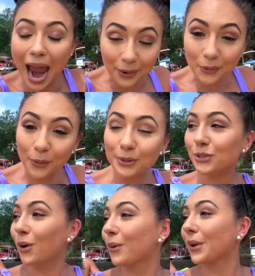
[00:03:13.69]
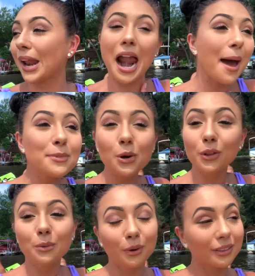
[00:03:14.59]
I don't know what's going on. I'm the
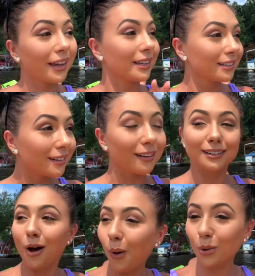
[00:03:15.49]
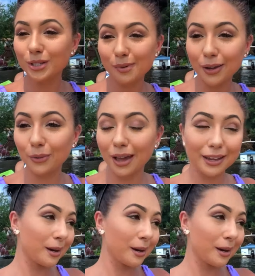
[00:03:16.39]
only one, like, you know, holding my own out